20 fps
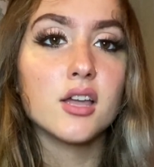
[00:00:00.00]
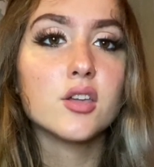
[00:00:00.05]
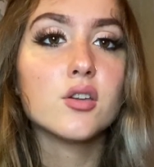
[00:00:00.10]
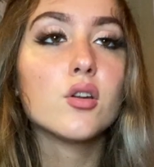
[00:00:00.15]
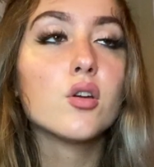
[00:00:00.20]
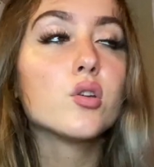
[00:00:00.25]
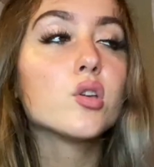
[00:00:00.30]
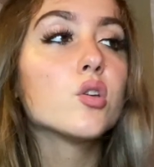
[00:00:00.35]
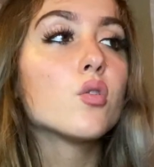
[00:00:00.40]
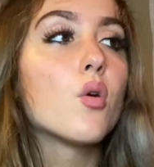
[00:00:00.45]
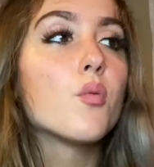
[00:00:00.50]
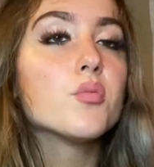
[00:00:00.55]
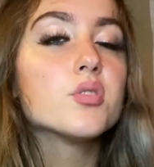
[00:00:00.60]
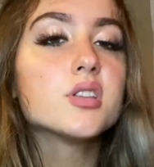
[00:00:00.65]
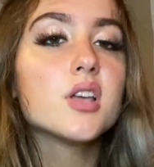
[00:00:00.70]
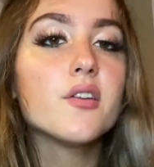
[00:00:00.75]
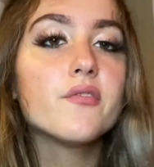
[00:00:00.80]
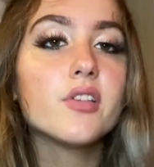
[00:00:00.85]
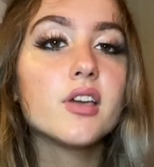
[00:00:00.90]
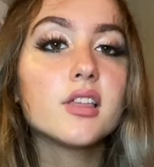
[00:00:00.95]
You know, you almost
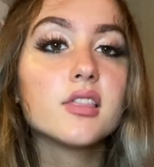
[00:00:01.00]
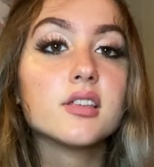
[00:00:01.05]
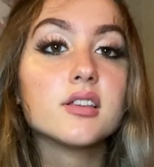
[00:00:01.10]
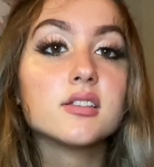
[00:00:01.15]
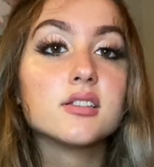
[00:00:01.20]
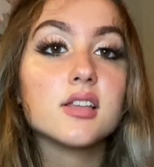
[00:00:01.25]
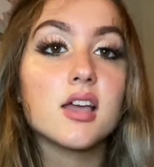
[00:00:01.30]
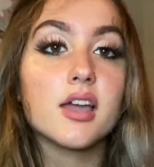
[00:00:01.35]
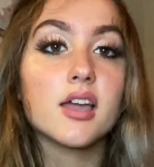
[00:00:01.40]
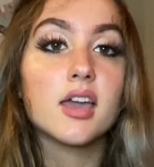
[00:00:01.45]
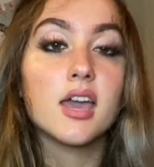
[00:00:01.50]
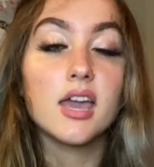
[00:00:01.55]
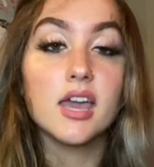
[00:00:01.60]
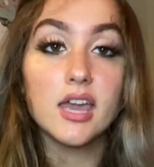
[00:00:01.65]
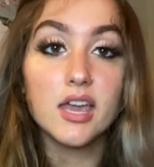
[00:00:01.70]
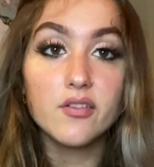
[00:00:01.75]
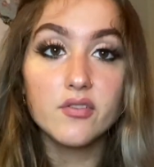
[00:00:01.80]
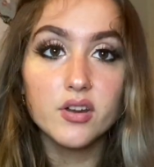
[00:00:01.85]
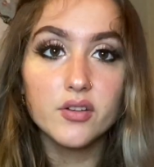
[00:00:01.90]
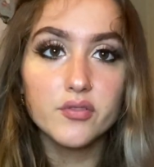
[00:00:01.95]
have like this, like,
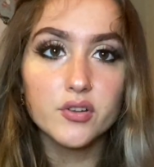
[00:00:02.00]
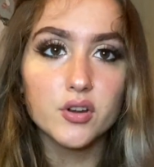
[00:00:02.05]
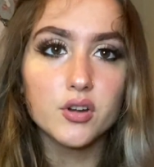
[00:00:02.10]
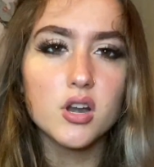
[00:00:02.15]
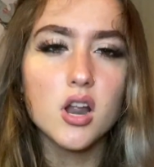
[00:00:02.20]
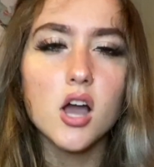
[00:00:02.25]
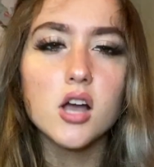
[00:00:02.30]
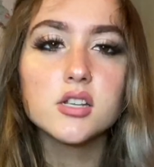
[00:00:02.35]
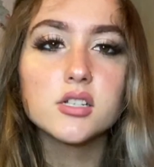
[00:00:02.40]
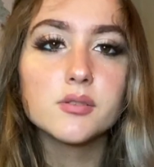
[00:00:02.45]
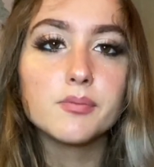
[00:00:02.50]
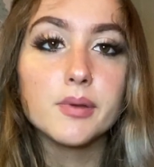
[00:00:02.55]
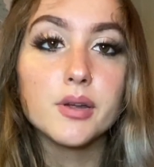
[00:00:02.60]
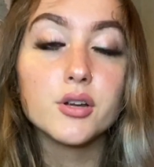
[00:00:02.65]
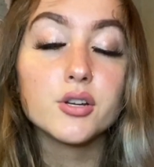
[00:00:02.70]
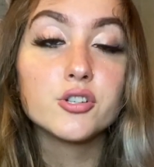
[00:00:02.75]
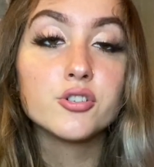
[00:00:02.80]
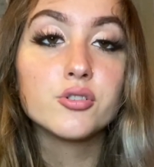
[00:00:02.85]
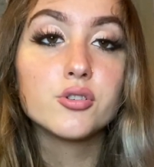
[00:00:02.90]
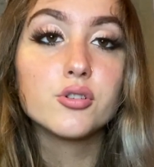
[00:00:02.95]
even if you're not
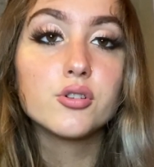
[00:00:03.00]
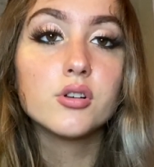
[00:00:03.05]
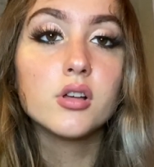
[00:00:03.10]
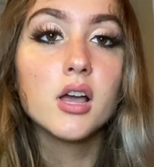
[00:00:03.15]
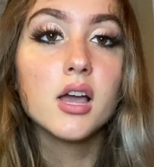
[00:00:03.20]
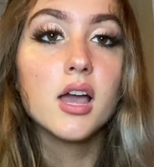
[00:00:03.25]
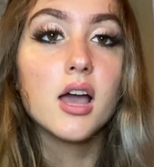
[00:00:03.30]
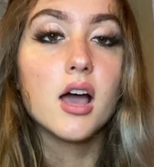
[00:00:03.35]
spiritual,